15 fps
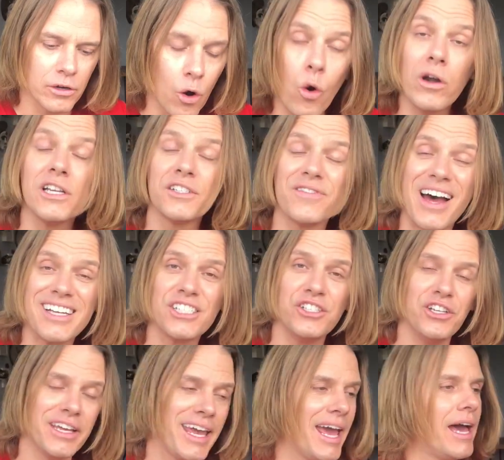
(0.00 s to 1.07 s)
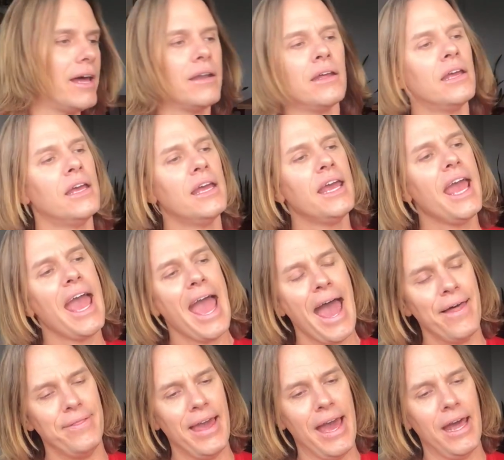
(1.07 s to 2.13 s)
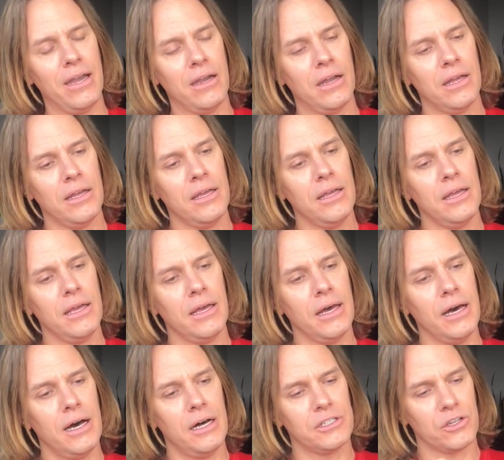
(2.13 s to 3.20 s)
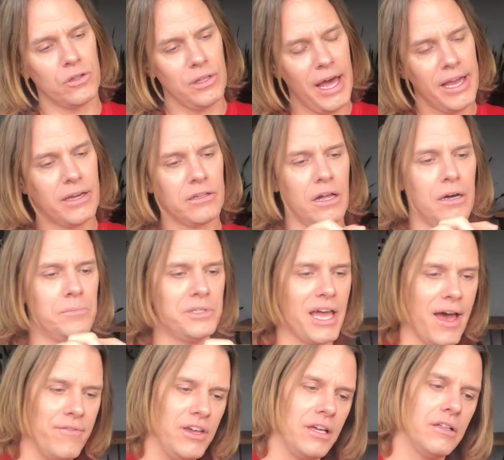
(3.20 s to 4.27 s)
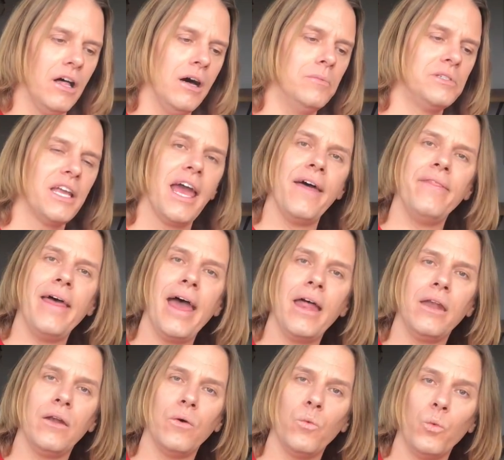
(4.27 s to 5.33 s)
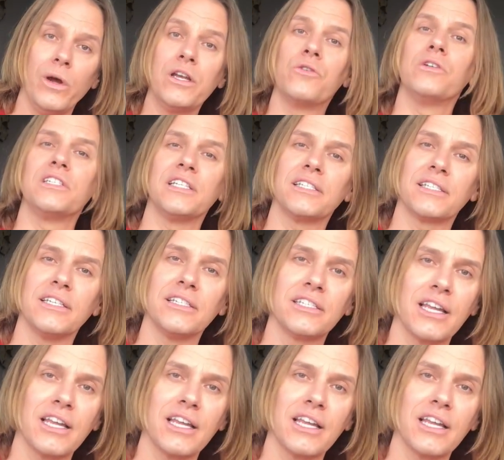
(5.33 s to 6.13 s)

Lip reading: going as fast as you can. And then so light clubs, heavy clubs, and then wind resistance